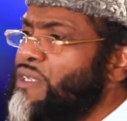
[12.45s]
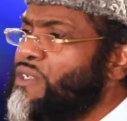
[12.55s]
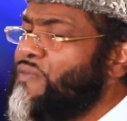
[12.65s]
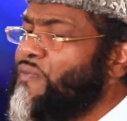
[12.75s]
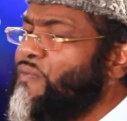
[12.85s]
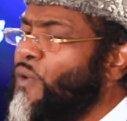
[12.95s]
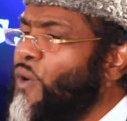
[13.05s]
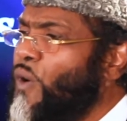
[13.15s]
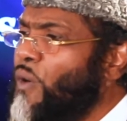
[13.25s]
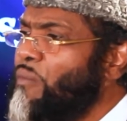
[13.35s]
to
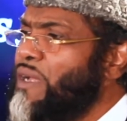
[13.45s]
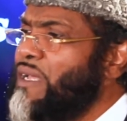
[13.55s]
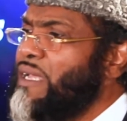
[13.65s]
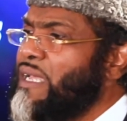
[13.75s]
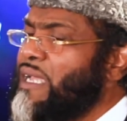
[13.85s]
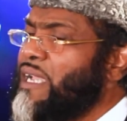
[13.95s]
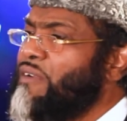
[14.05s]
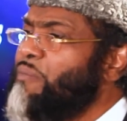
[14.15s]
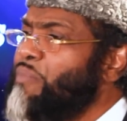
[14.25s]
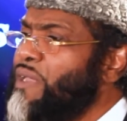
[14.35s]
form
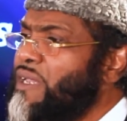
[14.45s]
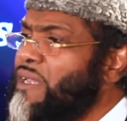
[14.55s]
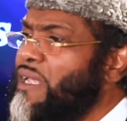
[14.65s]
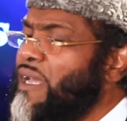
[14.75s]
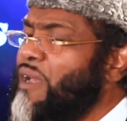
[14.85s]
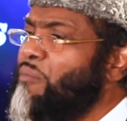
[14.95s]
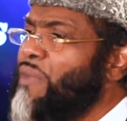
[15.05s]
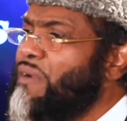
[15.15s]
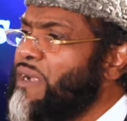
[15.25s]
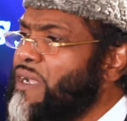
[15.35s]
Caribbean
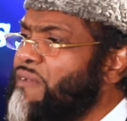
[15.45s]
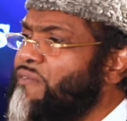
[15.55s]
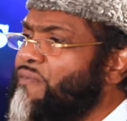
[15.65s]
American